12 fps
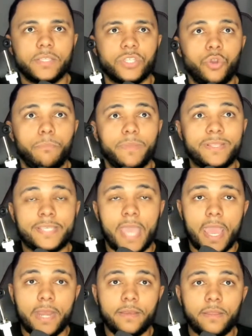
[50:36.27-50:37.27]
a number
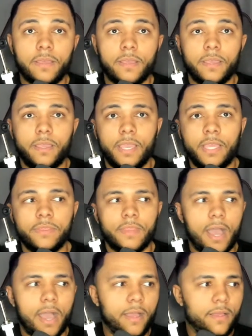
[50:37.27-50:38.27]
10 in
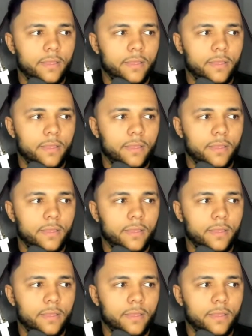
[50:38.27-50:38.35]
that,